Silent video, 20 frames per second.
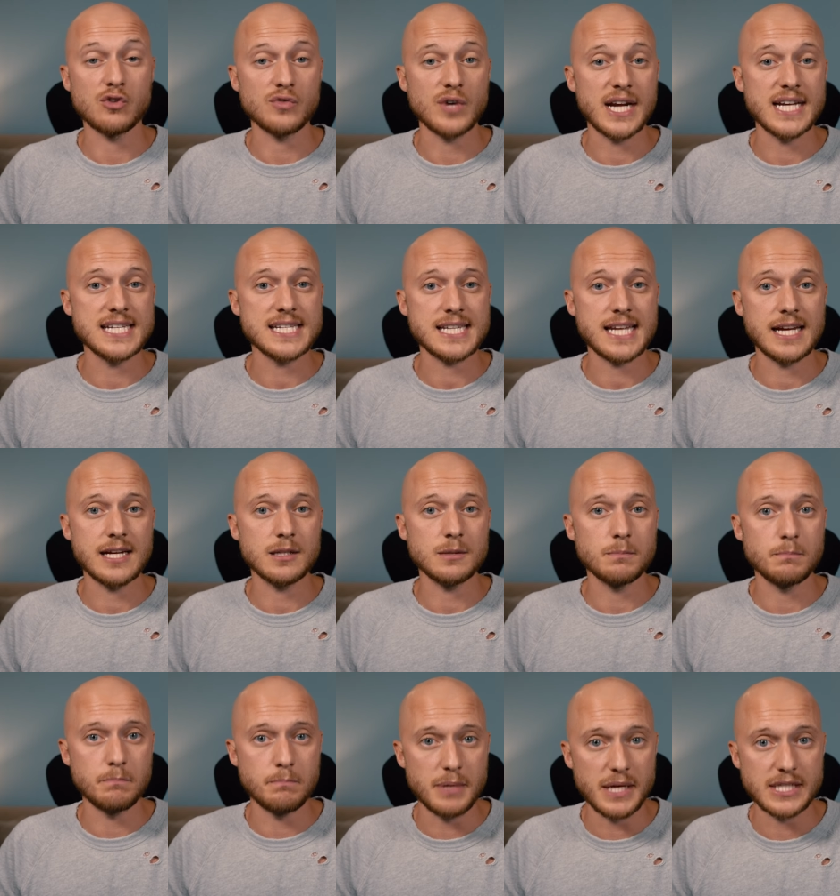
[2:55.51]

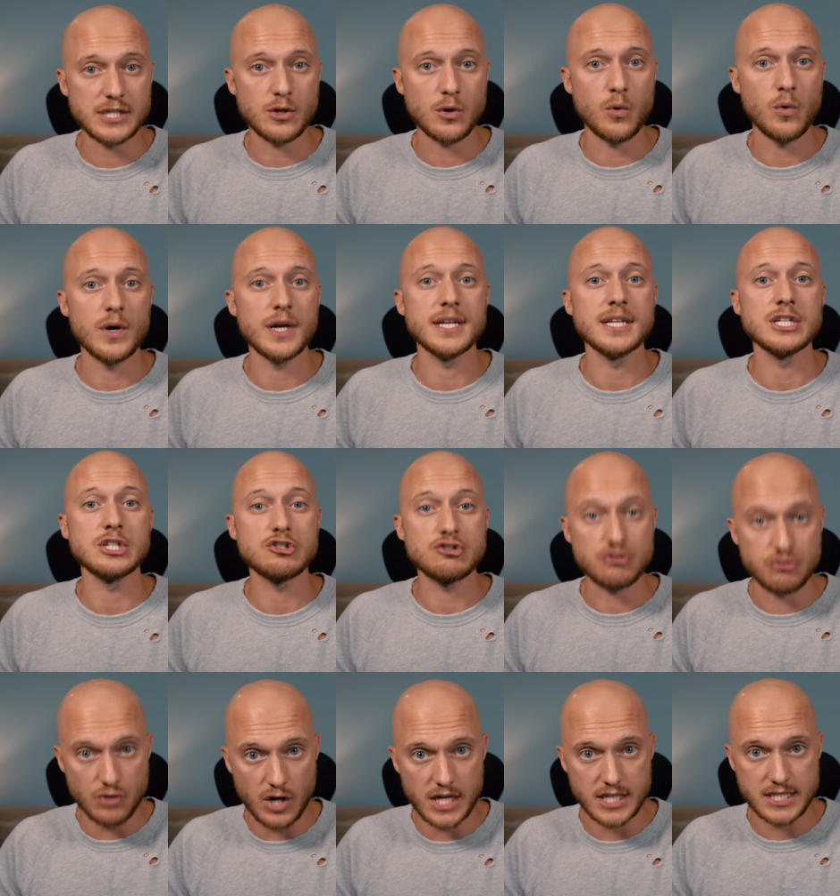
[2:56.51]
Grayscale Bitcoin
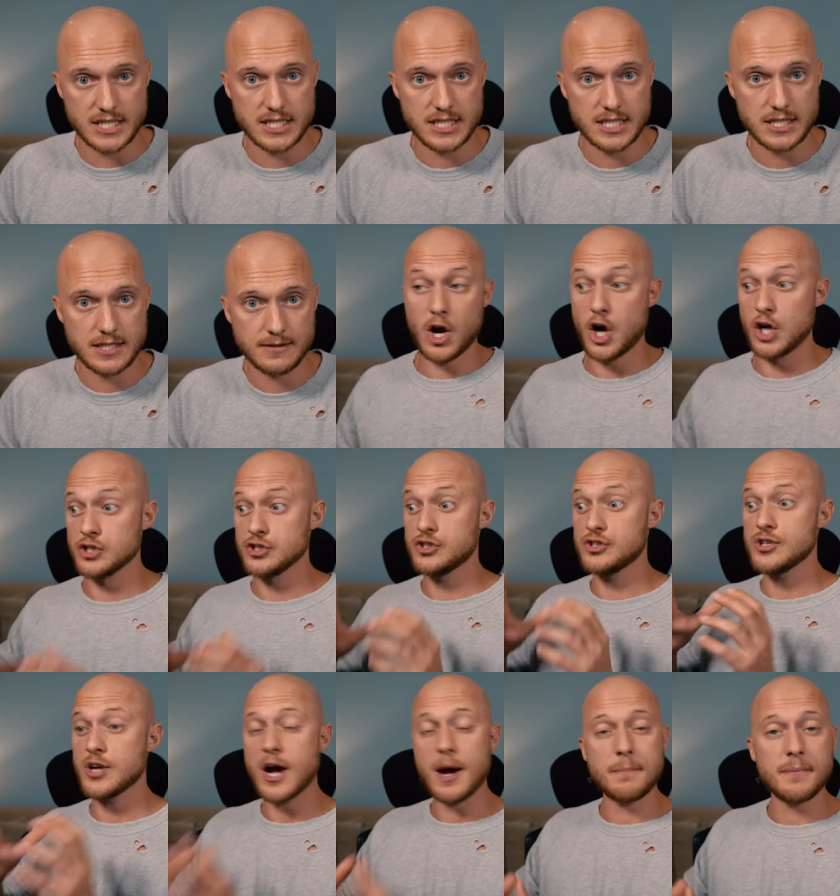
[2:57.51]
Trust. On
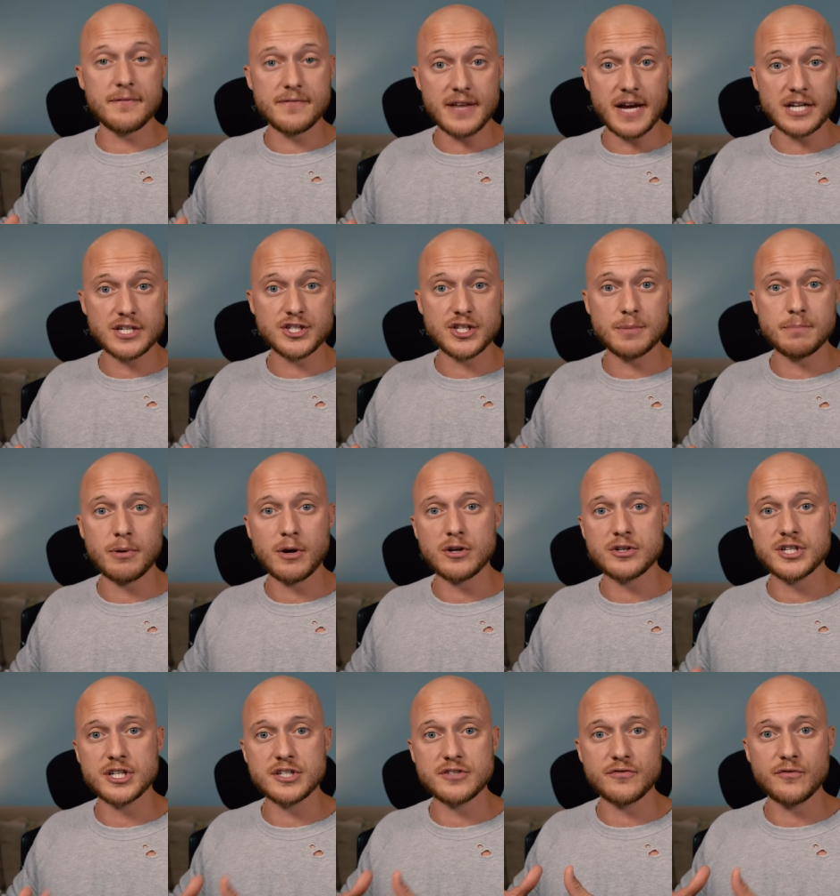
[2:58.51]
top of that, she
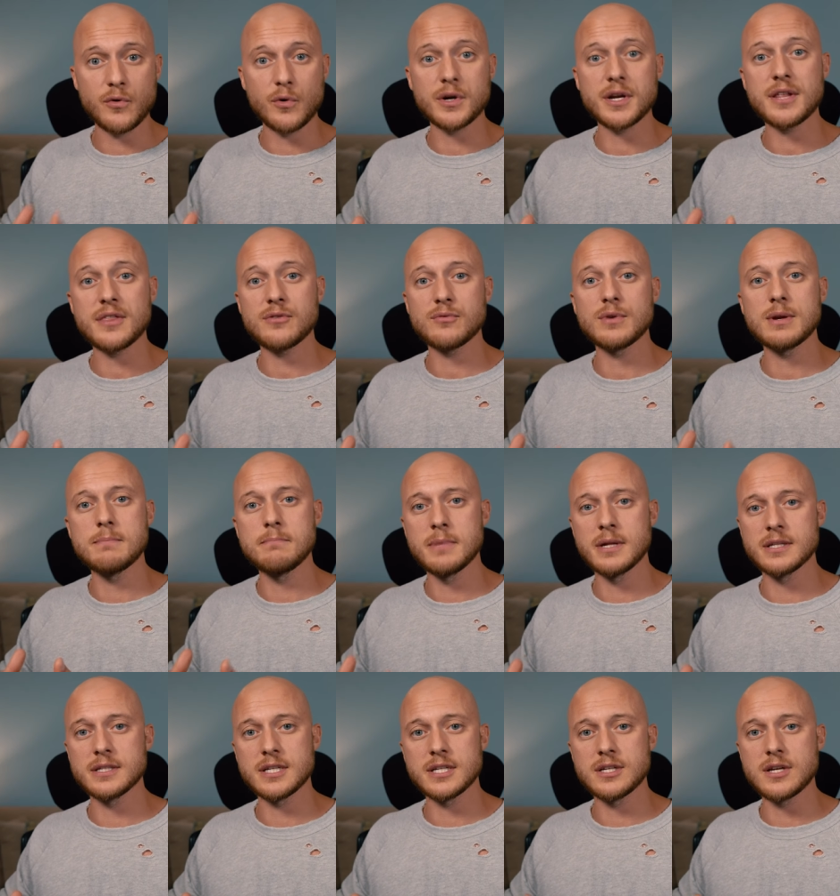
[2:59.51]
purchased $43
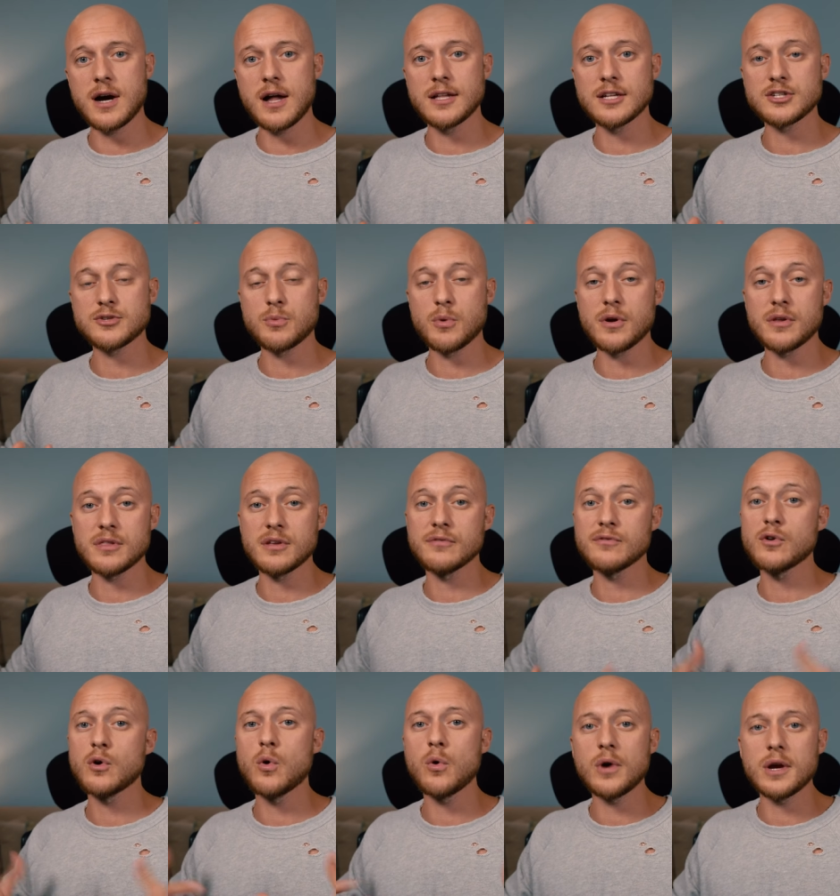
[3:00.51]
million worth
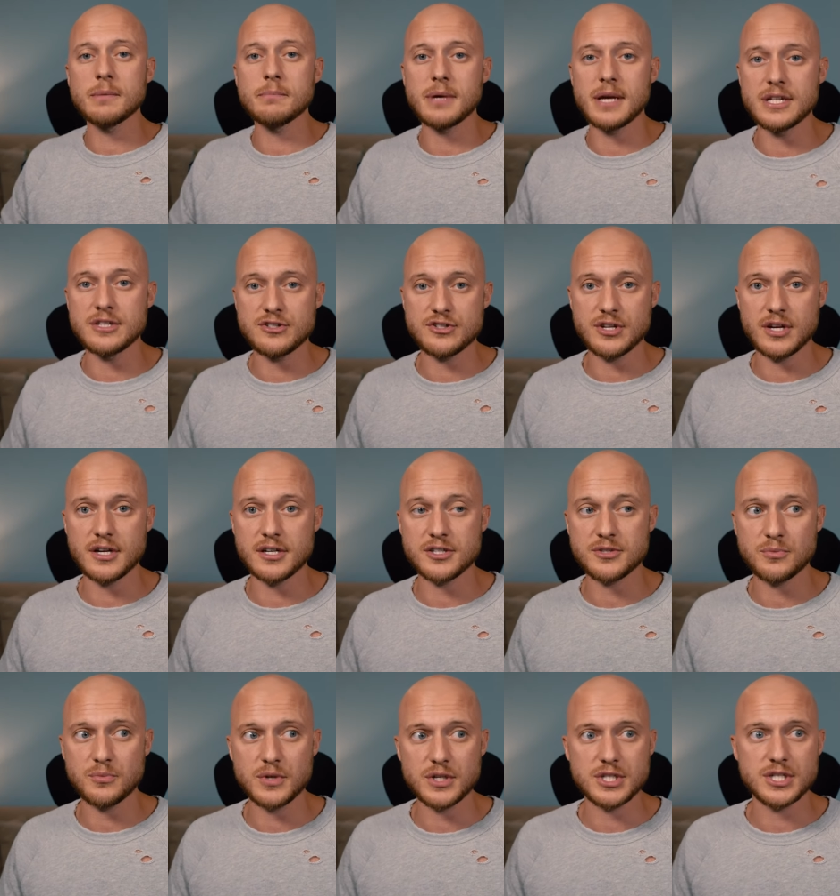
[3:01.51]
of Coinbase shares,
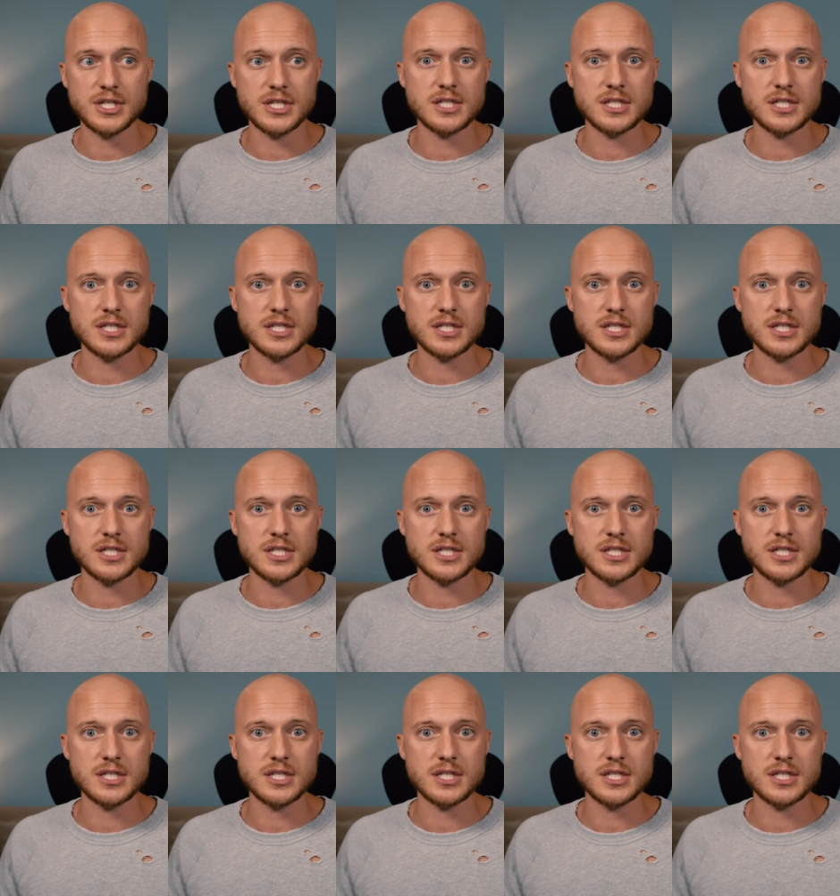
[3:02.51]
which